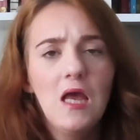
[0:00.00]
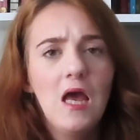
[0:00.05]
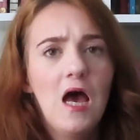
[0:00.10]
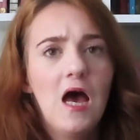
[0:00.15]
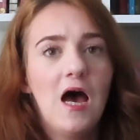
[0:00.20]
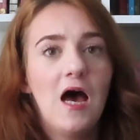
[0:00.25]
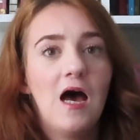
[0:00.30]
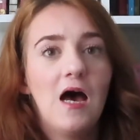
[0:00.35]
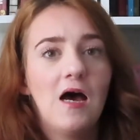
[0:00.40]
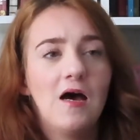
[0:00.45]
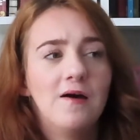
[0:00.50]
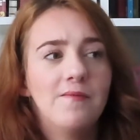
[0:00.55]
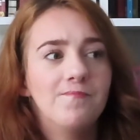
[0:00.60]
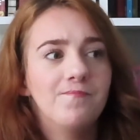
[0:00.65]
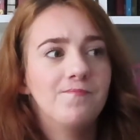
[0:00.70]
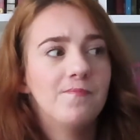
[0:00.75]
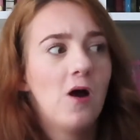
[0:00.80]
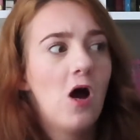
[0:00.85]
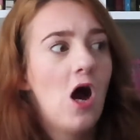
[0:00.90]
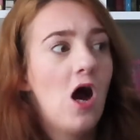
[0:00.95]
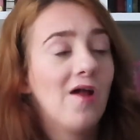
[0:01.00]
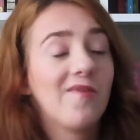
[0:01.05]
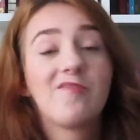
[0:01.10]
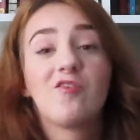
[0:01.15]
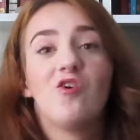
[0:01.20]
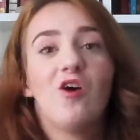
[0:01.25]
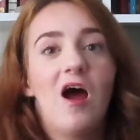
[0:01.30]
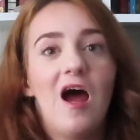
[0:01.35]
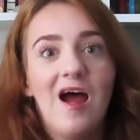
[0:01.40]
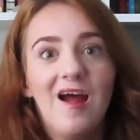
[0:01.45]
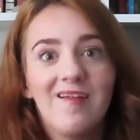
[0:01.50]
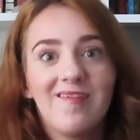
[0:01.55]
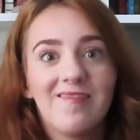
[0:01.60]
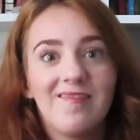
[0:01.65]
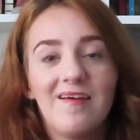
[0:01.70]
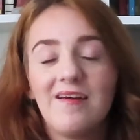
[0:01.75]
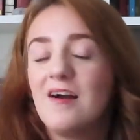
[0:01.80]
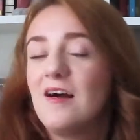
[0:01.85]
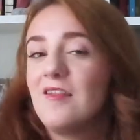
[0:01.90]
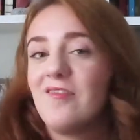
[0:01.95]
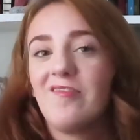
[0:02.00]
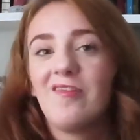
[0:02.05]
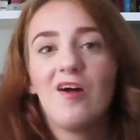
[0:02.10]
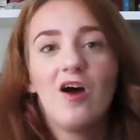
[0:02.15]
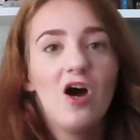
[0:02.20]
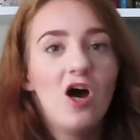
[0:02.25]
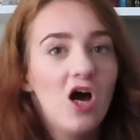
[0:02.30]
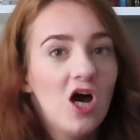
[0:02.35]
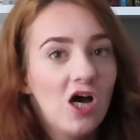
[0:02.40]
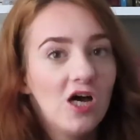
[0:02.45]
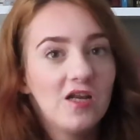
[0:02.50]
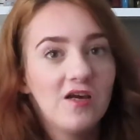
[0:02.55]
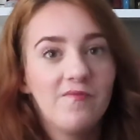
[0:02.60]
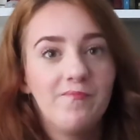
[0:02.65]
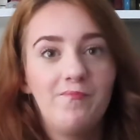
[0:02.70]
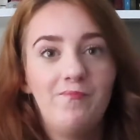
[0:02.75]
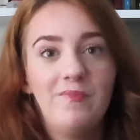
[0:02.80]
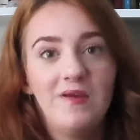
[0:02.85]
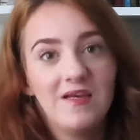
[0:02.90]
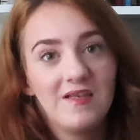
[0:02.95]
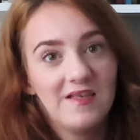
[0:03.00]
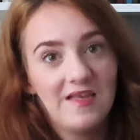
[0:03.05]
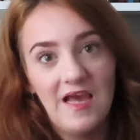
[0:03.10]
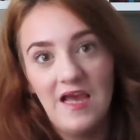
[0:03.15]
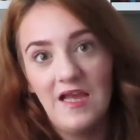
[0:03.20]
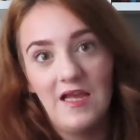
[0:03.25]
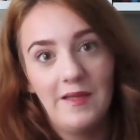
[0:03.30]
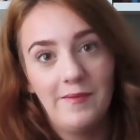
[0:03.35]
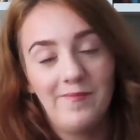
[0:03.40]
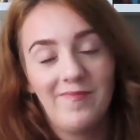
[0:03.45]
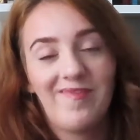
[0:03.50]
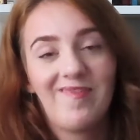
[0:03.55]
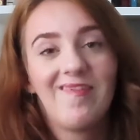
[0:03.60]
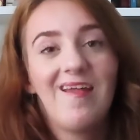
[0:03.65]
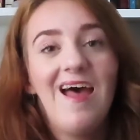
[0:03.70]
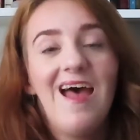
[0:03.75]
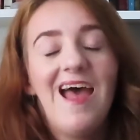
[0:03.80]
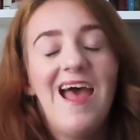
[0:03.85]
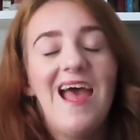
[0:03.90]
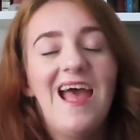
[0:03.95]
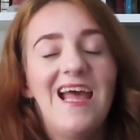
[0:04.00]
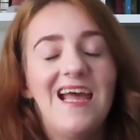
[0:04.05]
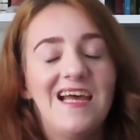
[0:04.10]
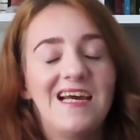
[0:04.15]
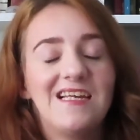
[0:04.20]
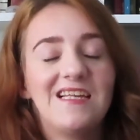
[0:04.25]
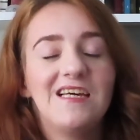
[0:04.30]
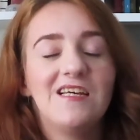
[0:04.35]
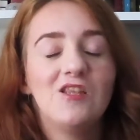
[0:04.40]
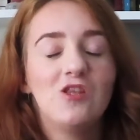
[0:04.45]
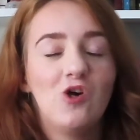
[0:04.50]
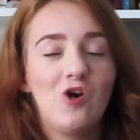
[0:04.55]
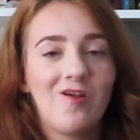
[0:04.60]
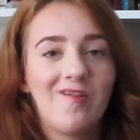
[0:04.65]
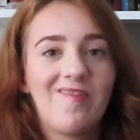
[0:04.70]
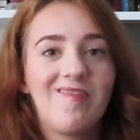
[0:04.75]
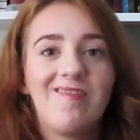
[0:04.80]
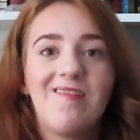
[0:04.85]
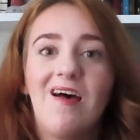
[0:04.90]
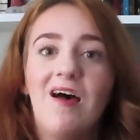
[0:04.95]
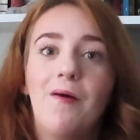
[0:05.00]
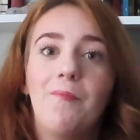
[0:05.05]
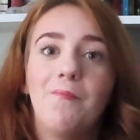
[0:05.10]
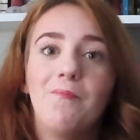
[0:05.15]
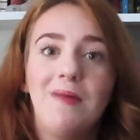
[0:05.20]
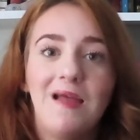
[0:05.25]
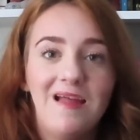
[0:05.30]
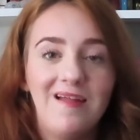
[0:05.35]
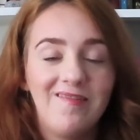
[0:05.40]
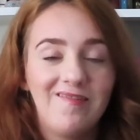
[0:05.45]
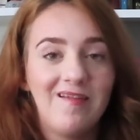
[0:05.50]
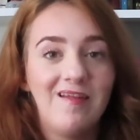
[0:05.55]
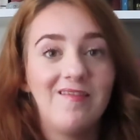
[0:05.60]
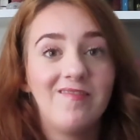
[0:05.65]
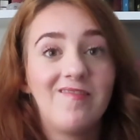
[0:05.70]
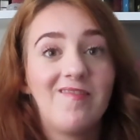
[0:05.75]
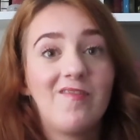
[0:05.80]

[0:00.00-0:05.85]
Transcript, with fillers: um, Oscar Isaac, a ton of big names, and it looks amazing.